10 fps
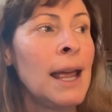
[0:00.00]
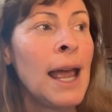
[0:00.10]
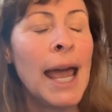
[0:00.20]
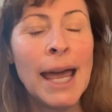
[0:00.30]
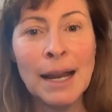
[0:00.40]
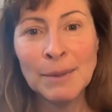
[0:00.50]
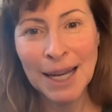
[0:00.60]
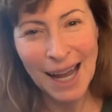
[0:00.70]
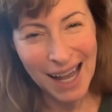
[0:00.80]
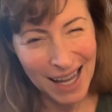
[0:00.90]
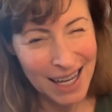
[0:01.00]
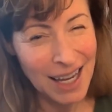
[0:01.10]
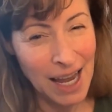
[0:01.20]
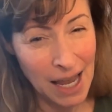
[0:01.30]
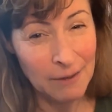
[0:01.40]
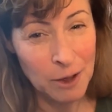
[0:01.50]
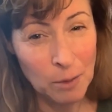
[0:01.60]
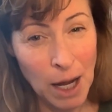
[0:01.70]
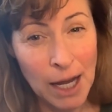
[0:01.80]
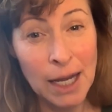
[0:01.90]
And I'm like, I get half your
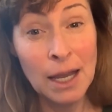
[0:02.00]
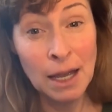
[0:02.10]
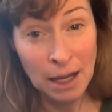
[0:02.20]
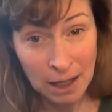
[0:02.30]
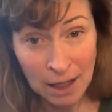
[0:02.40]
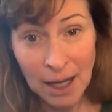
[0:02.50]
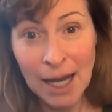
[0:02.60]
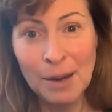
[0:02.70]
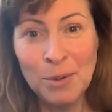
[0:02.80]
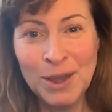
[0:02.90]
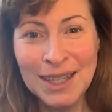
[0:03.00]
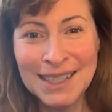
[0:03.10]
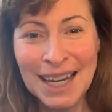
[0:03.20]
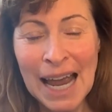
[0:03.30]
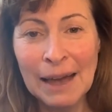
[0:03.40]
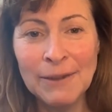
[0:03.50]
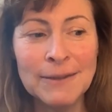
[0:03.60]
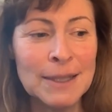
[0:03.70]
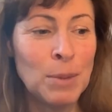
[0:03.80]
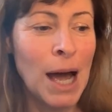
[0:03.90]
body. And I put this on half of
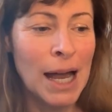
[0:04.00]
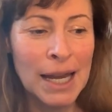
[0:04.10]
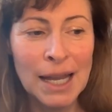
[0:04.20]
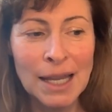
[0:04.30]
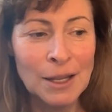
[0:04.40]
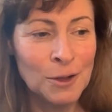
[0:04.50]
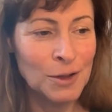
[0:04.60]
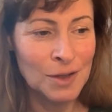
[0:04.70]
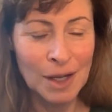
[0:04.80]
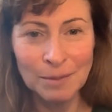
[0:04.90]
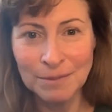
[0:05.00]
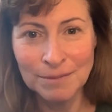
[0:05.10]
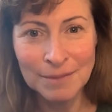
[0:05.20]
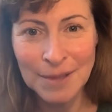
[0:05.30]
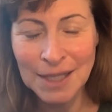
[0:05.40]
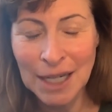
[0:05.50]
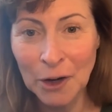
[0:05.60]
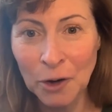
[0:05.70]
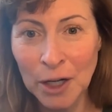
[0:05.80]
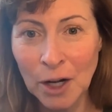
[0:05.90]
his body. He used some
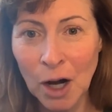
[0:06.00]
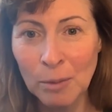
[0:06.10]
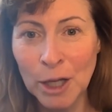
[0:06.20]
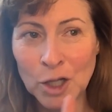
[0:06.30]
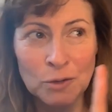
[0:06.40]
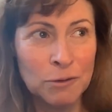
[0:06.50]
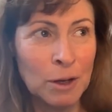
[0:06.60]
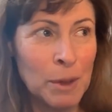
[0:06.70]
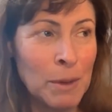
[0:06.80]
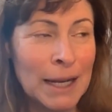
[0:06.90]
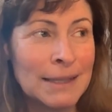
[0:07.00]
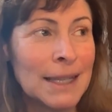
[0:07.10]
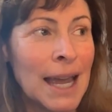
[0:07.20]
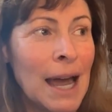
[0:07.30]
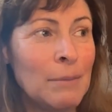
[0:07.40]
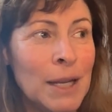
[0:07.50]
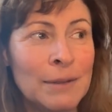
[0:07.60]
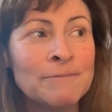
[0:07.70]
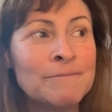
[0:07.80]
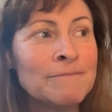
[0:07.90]
steroid garbage from the medicine
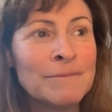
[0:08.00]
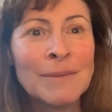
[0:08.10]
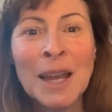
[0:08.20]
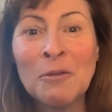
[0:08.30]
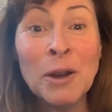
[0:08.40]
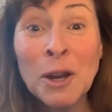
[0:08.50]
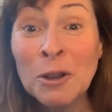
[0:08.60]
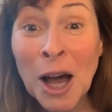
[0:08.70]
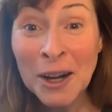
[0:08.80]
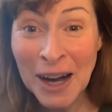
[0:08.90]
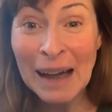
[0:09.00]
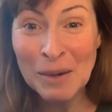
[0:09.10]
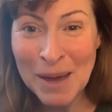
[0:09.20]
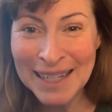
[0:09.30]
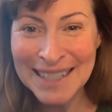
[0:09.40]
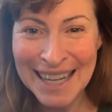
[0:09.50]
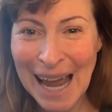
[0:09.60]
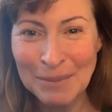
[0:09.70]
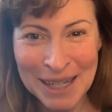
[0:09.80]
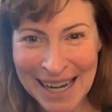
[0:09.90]
cabinet. We no longer have a medicine
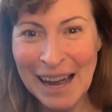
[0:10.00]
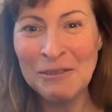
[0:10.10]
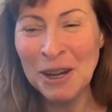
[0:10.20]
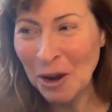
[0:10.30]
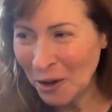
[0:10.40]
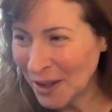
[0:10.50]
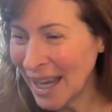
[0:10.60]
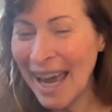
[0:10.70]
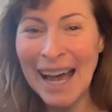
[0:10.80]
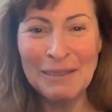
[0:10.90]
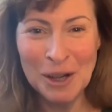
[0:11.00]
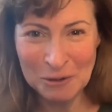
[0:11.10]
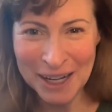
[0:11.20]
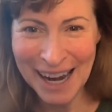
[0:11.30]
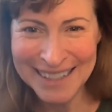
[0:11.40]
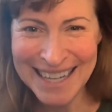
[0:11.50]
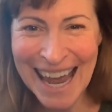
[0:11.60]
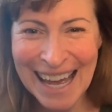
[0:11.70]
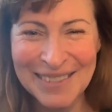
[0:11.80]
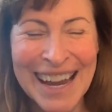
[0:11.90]
cabinet now. We only have a redox
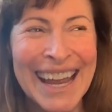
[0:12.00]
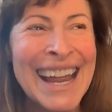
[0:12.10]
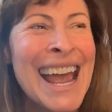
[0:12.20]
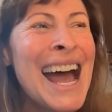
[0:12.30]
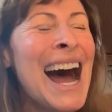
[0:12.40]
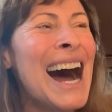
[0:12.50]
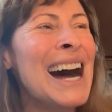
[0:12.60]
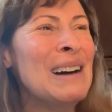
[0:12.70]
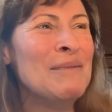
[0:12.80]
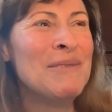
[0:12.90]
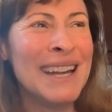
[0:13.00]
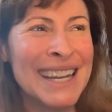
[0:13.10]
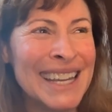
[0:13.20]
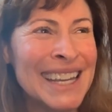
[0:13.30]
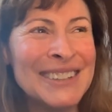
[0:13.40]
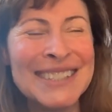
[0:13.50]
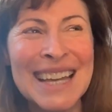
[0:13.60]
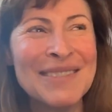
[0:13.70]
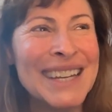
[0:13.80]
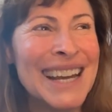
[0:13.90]
cabinet. But he used
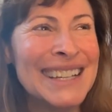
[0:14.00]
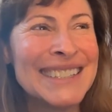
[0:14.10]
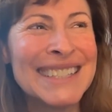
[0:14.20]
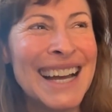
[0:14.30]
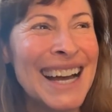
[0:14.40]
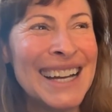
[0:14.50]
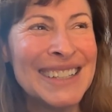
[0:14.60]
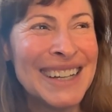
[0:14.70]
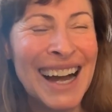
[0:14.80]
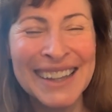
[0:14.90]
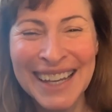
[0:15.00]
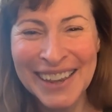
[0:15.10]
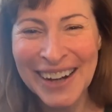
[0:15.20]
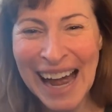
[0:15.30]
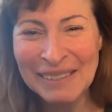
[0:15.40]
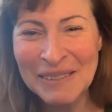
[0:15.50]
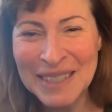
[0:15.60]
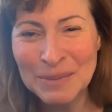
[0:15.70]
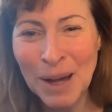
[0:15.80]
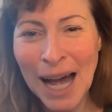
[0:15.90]
something else on the other half of
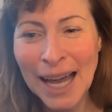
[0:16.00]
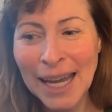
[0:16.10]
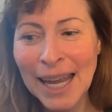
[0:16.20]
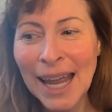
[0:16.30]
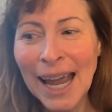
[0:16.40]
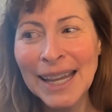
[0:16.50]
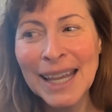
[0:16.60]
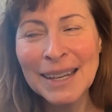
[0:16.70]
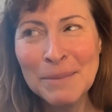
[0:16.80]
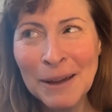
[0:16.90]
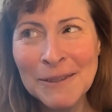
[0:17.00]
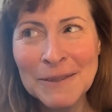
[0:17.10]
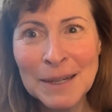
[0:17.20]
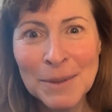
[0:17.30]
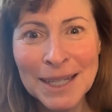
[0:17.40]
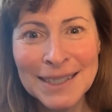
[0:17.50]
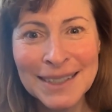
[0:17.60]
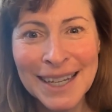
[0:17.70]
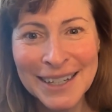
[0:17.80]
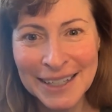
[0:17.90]
his body. And then about 15 minutes
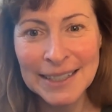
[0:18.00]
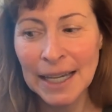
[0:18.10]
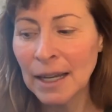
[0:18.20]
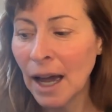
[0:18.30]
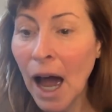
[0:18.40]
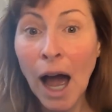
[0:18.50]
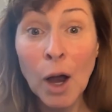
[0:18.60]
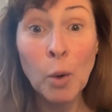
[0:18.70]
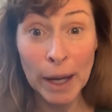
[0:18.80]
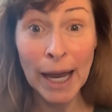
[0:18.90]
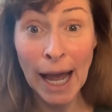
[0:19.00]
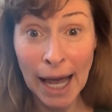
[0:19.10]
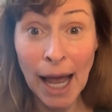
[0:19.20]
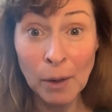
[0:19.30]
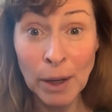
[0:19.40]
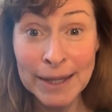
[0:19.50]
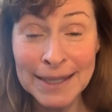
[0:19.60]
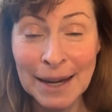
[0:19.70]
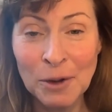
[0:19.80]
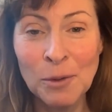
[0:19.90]
later, he's like, quick, I want
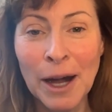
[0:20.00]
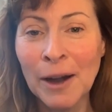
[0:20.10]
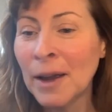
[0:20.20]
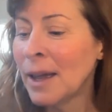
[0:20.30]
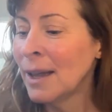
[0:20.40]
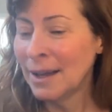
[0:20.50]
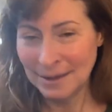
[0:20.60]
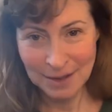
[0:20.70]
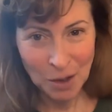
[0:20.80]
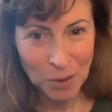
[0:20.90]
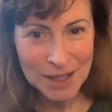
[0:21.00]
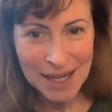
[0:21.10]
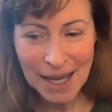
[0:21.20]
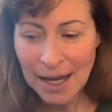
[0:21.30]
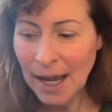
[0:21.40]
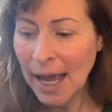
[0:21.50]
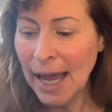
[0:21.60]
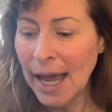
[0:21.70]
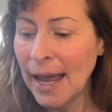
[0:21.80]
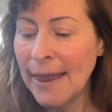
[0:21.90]
this everywhere. So we did.
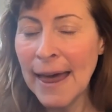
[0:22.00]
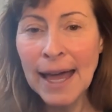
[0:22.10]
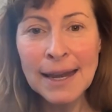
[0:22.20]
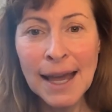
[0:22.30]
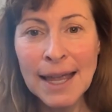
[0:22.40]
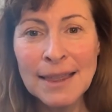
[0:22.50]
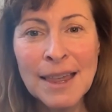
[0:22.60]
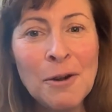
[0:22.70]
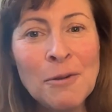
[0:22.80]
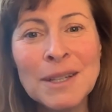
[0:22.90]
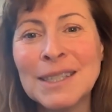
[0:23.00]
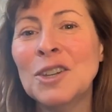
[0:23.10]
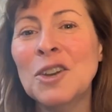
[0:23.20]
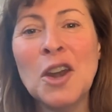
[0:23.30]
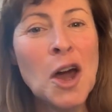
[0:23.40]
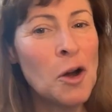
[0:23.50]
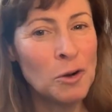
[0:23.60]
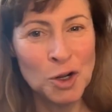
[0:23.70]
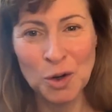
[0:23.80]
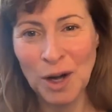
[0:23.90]
And that night, there was no
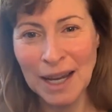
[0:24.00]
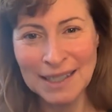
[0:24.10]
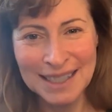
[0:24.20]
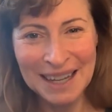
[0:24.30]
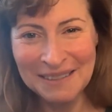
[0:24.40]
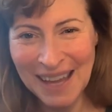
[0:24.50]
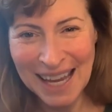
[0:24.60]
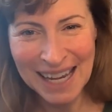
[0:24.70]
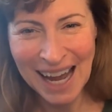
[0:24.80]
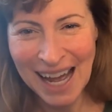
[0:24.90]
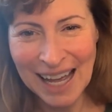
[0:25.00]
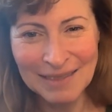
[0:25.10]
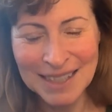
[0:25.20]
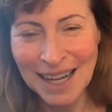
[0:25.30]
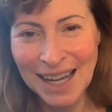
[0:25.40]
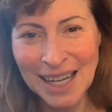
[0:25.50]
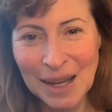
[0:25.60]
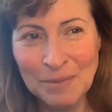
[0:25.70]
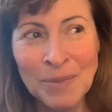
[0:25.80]
trace of any hives on him.